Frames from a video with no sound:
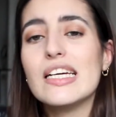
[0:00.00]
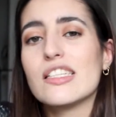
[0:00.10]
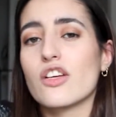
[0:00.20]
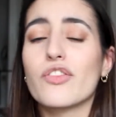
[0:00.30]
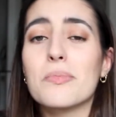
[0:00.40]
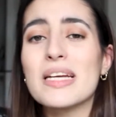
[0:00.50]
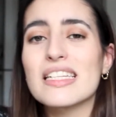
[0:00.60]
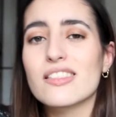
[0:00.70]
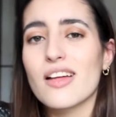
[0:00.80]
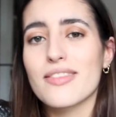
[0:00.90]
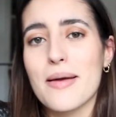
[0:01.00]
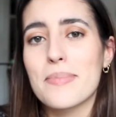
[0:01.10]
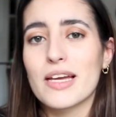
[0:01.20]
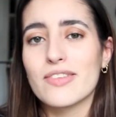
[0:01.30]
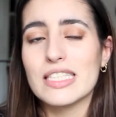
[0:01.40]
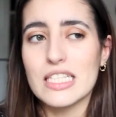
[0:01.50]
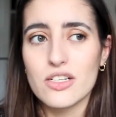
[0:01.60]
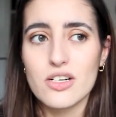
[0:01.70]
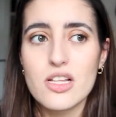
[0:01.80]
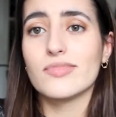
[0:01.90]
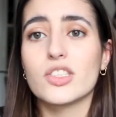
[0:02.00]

So for me, it's not that big of a deal.